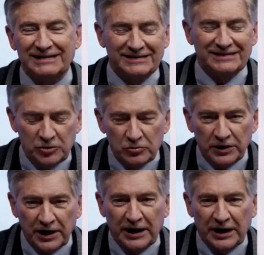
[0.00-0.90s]

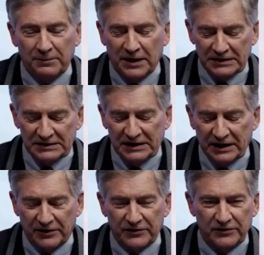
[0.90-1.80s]
doing antibody
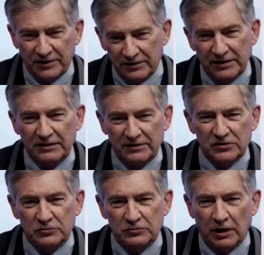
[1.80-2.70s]
tests. I think this
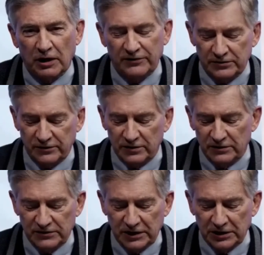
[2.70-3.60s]
is relevant to the
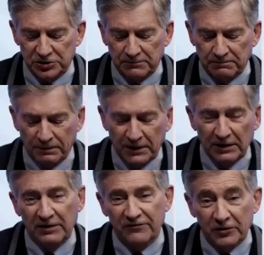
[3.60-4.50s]
discussion.
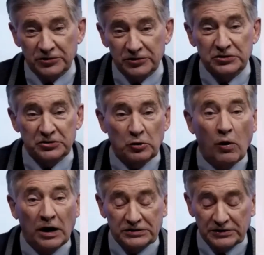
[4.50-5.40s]
First is
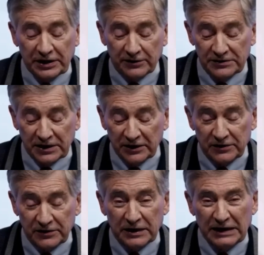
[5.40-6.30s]
quantitative
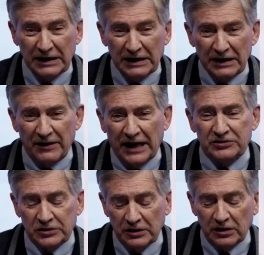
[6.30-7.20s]
testing.
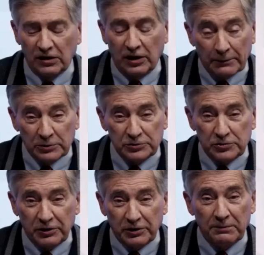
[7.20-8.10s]
That's
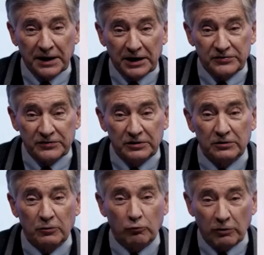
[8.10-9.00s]
laboratory-based
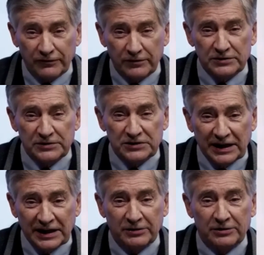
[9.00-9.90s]
reference
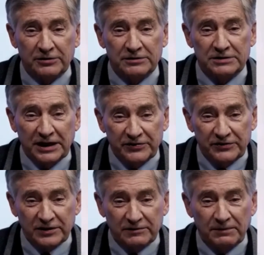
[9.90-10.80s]
standard
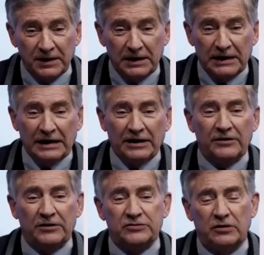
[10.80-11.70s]
testing.
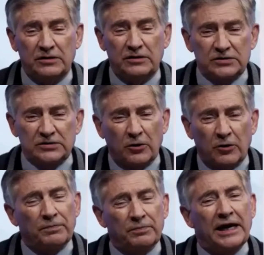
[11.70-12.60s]
There's
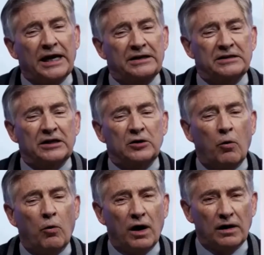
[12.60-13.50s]
also a
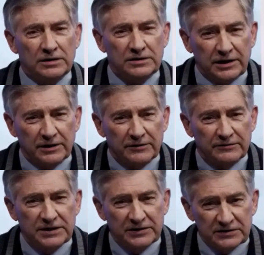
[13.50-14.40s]
qualitative
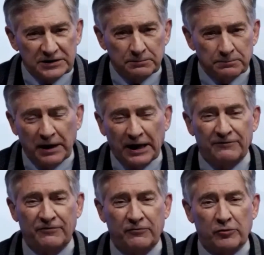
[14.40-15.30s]
testing
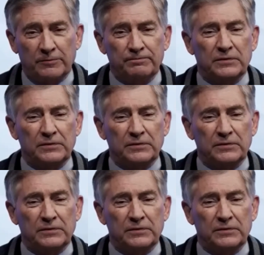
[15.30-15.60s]
platform